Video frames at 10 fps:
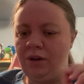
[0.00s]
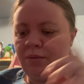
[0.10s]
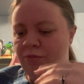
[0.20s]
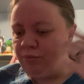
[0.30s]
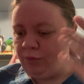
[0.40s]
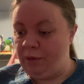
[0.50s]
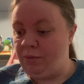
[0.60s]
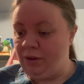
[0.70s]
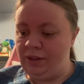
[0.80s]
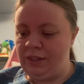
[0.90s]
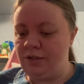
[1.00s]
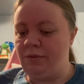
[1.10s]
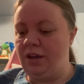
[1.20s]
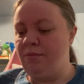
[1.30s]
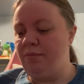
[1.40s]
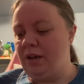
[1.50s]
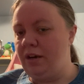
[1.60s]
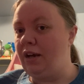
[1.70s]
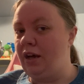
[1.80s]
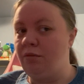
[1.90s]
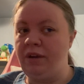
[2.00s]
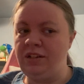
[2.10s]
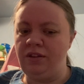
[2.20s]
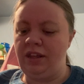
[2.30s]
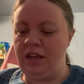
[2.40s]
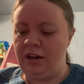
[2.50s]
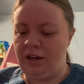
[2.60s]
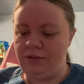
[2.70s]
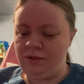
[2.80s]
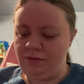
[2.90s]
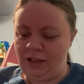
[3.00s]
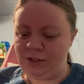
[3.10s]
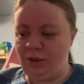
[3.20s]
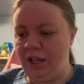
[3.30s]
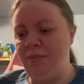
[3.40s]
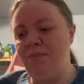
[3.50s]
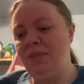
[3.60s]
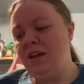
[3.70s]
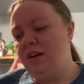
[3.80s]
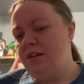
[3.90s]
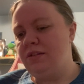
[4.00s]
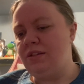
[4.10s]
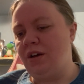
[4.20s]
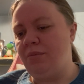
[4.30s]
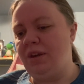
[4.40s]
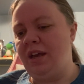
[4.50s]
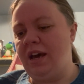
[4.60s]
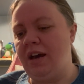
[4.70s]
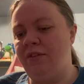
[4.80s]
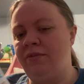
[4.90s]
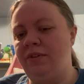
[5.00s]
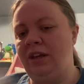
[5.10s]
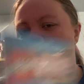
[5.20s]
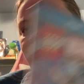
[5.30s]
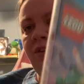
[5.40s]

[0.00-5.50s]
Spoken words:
I will in this one, but wait till the end and I'll explain. So we have, again, for